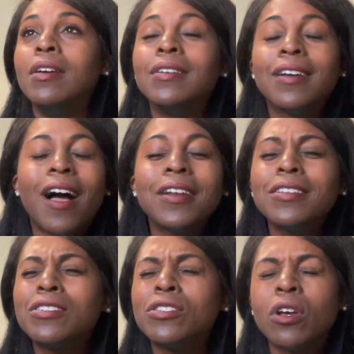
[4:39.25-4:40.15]
God
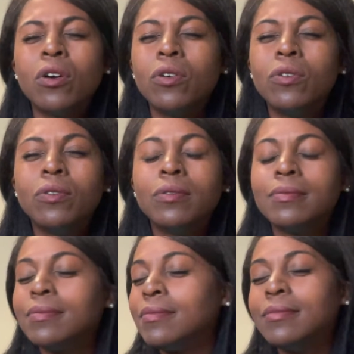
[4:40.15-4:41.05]
is
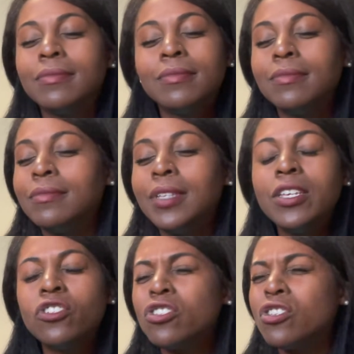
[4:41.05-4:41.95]

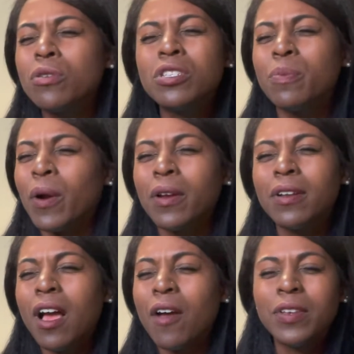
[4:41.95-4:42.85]
he's just so
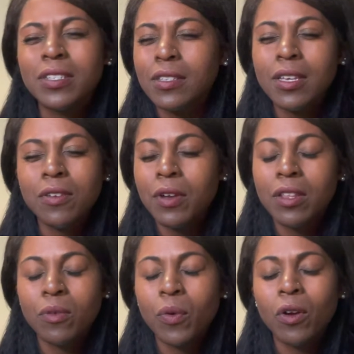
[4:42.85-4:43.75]
smart. Obviously, he
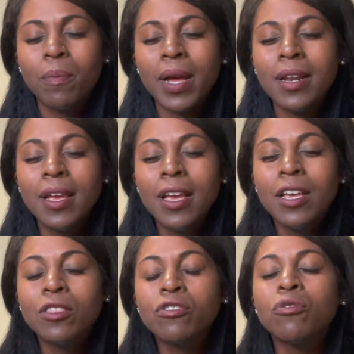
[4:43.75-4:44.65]
created the world, but
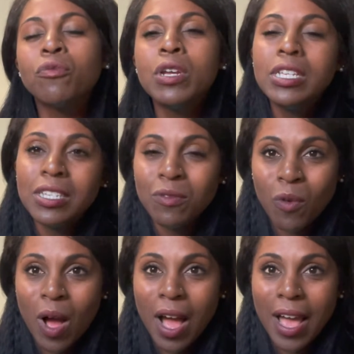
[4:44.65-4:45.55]
there's a reason
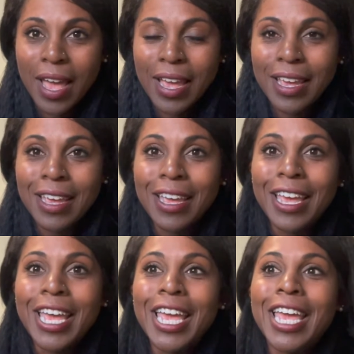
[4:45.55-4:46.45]
why
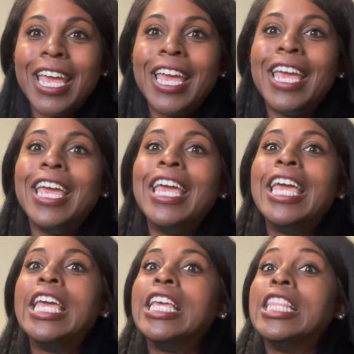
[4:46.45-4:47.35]

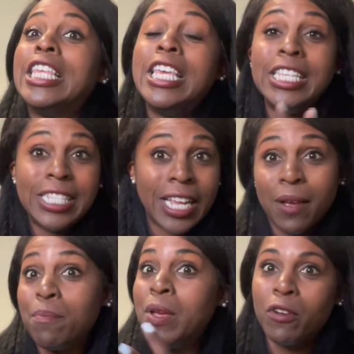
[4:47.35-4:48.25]
he set
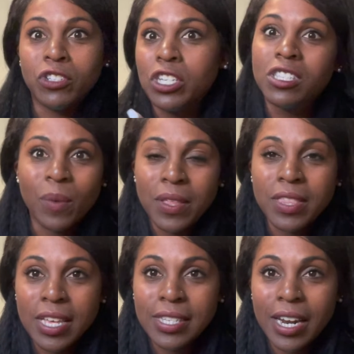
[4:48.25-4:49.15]
up marriages the way that
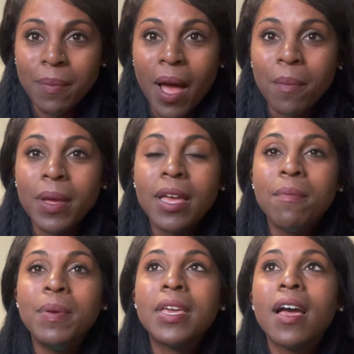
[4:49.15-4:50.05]
they set them up.
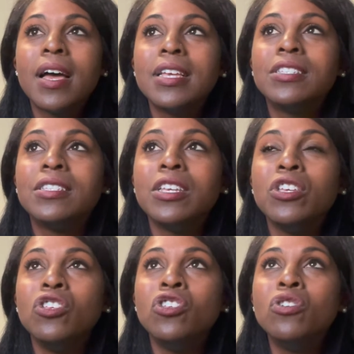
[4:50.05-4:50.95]
Because
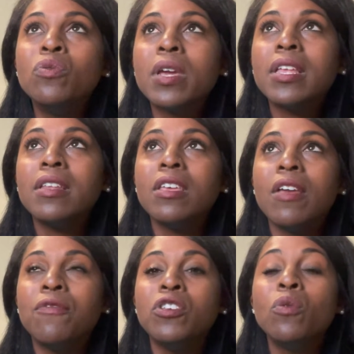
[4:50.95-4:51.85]

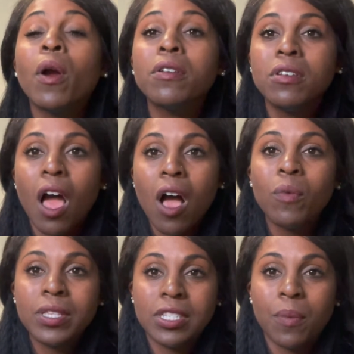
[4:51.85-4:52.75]
if you are not
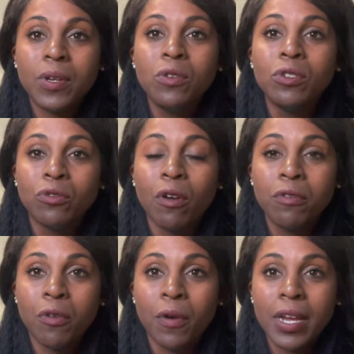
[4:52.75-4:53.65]
with someone who's
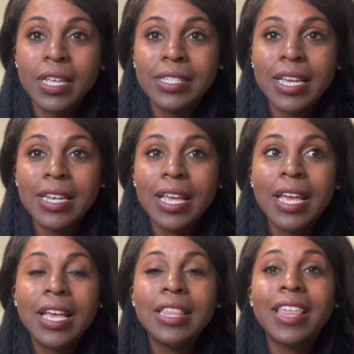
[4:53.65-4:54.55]
growth oriented,
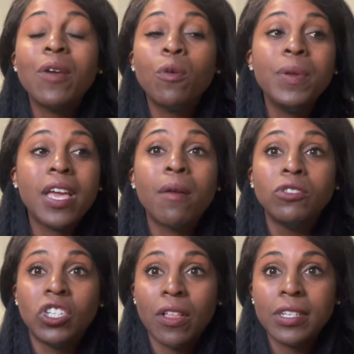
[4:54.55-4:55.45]
they will become
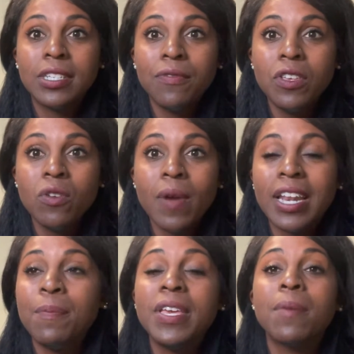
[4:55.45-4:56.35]
jealous of you, and
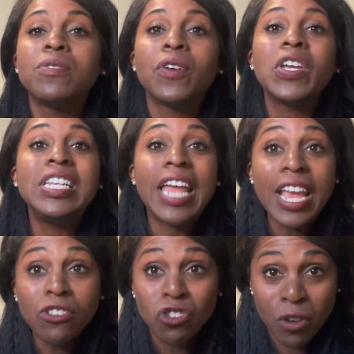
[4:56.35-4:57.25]
it becomes very
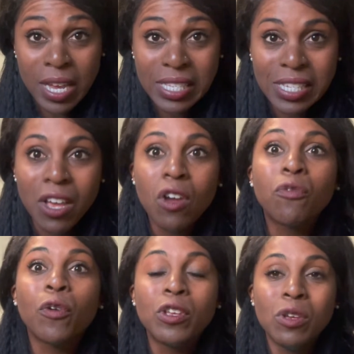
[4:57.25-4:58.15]
dangerous
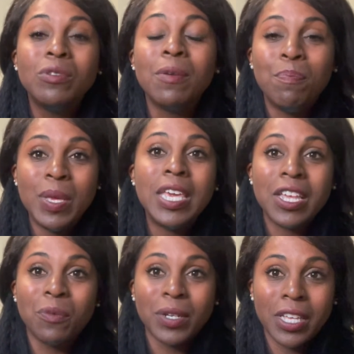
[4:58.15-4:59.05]
for you to be
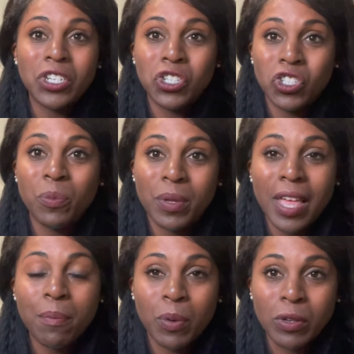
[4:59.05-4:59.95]
in a relationship with
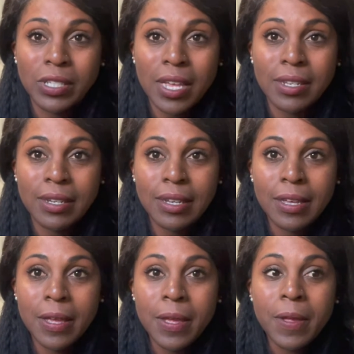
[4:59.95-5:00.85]
that person.
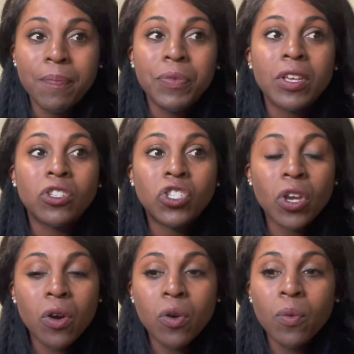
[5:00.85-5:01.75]

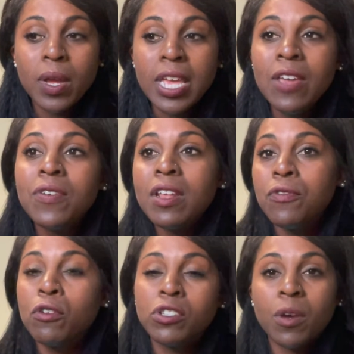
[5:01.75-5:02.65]
So even if
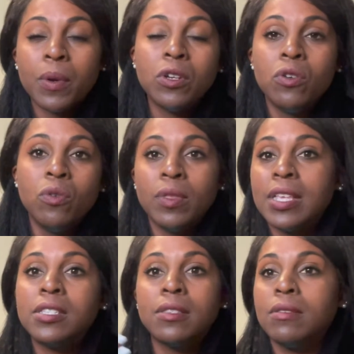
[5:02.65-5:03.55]
you're someone who,
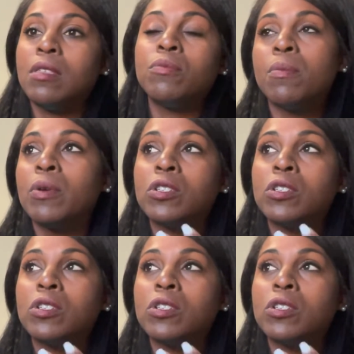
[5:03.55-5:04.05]
the most